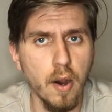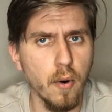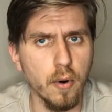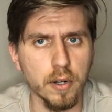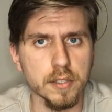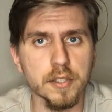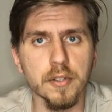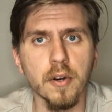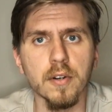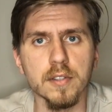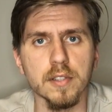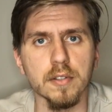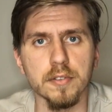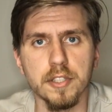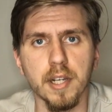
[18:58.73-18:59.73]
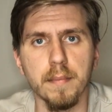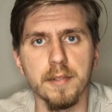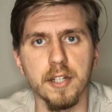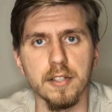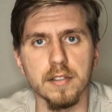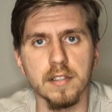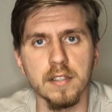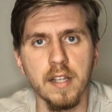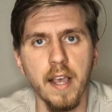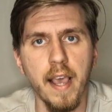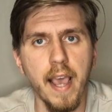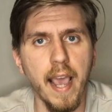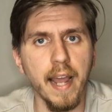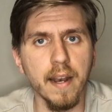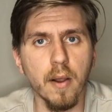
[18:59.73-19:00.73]
or songs or chapters,
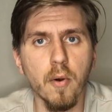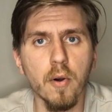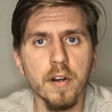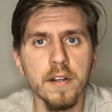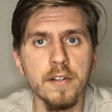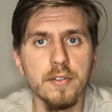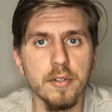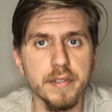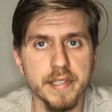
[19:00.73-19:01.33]
and according to